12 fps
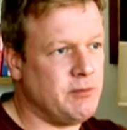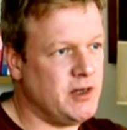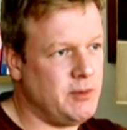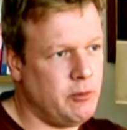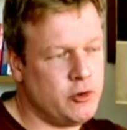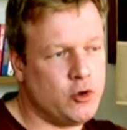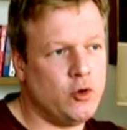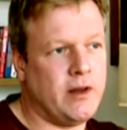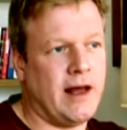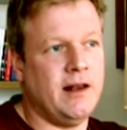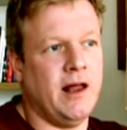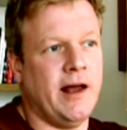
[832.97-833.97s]
Most people draw
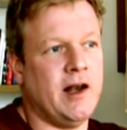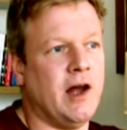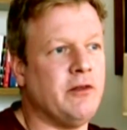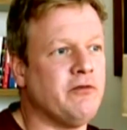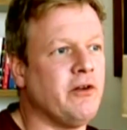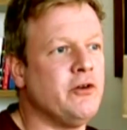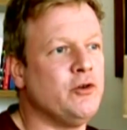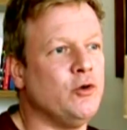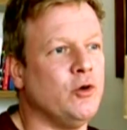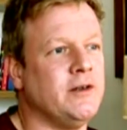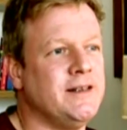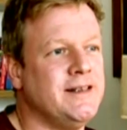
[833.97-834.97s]
that line at the front
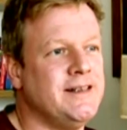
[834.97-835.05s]
door.